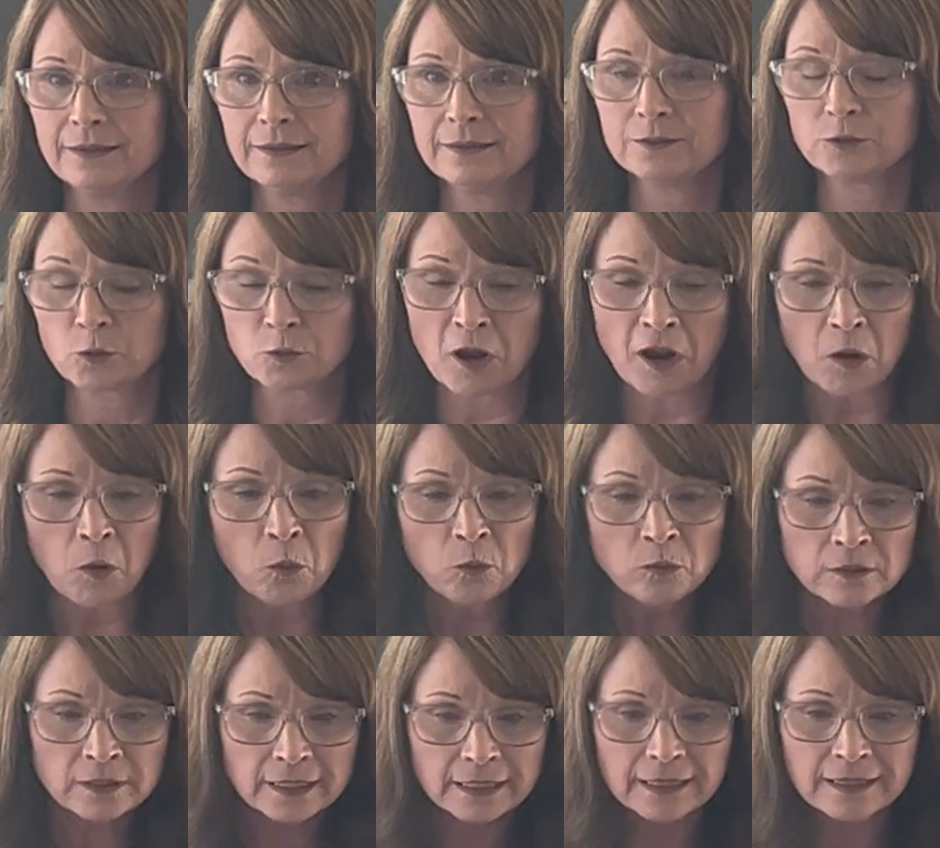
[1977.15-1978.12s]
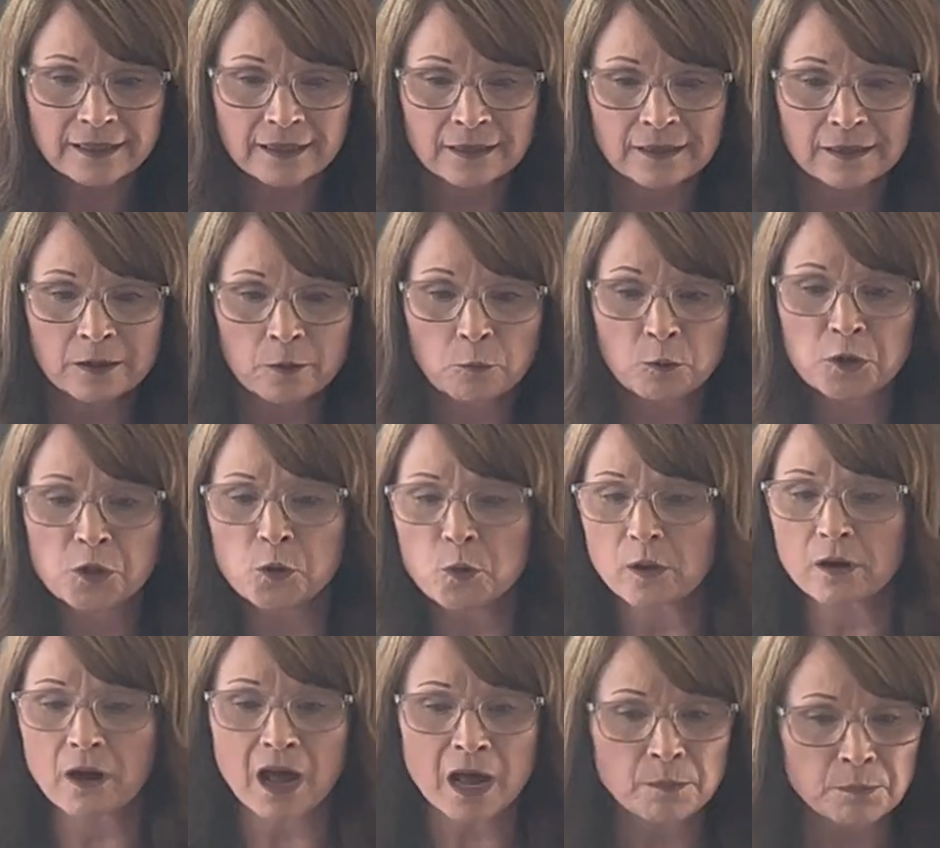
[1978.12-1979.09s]
So not only will you
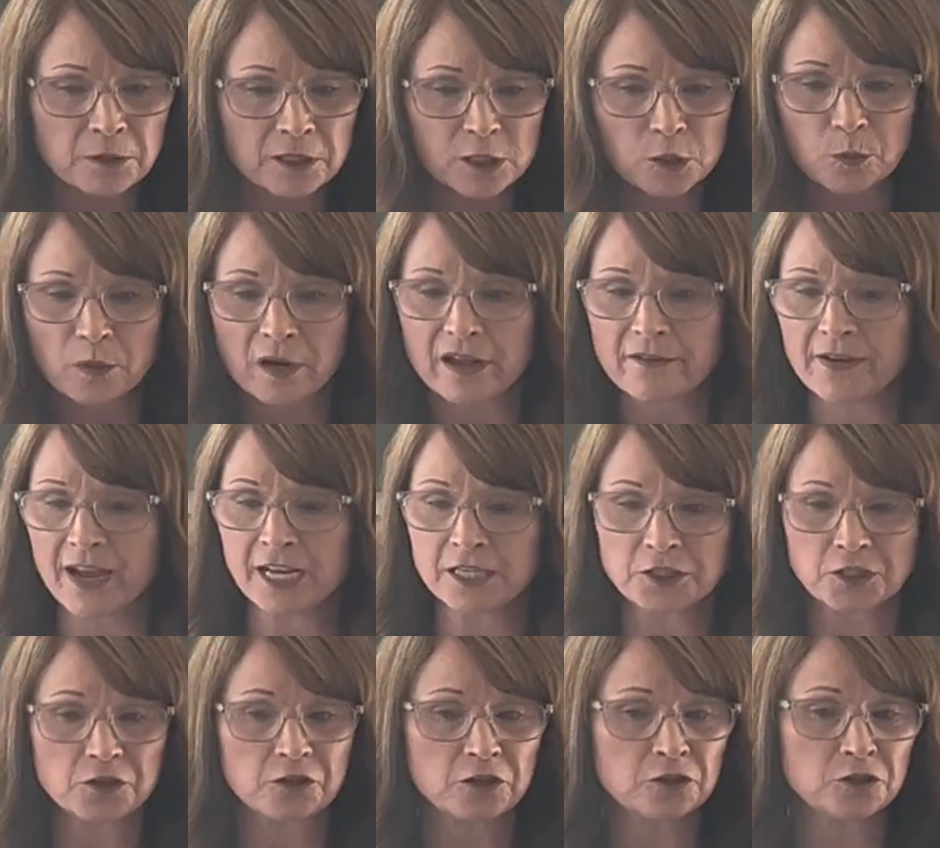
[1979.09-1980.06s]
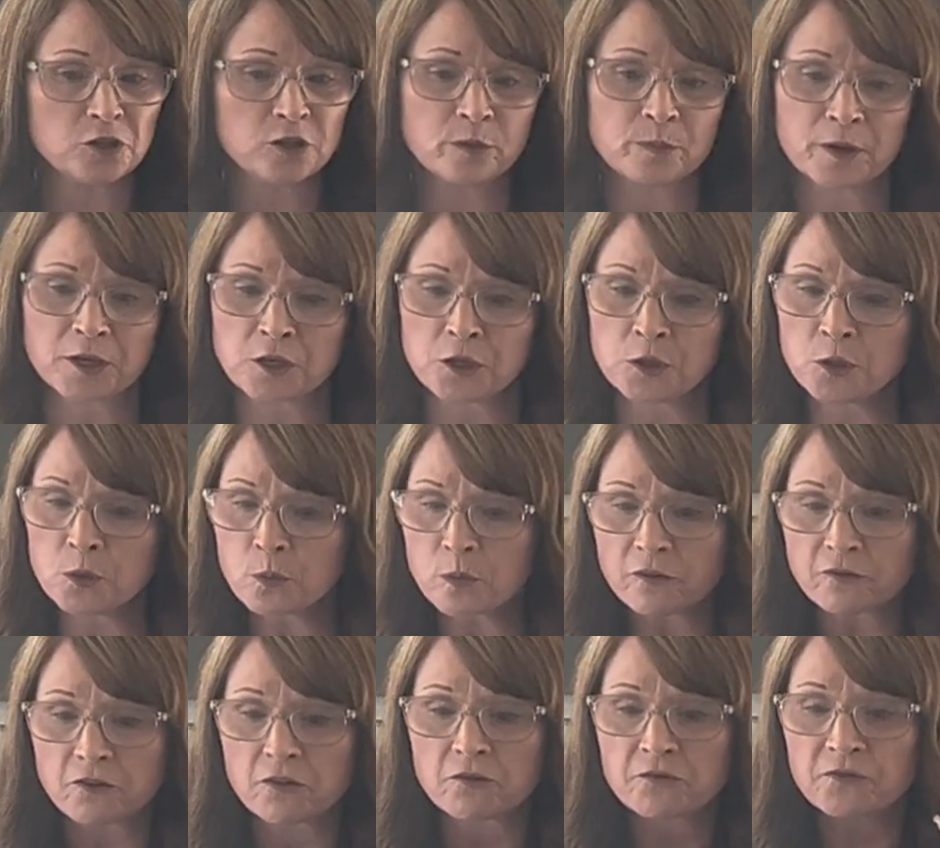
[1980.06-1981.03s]
accomplish what I've asked you to do, but you will
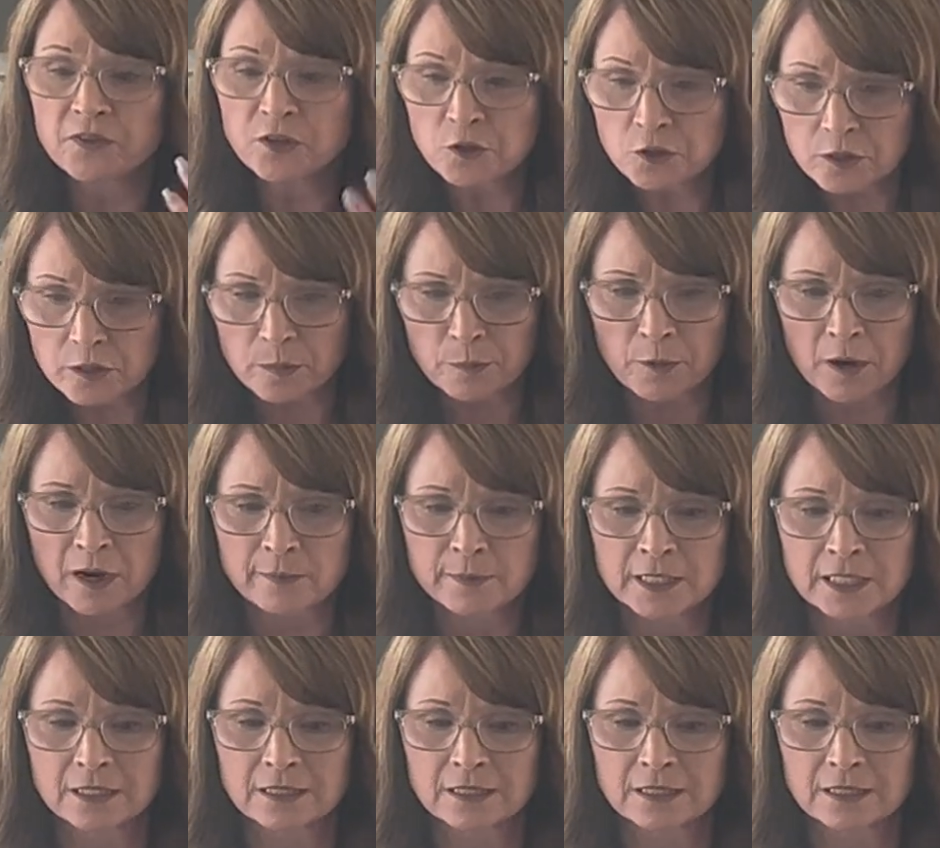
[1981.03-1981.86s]
fulfill your promise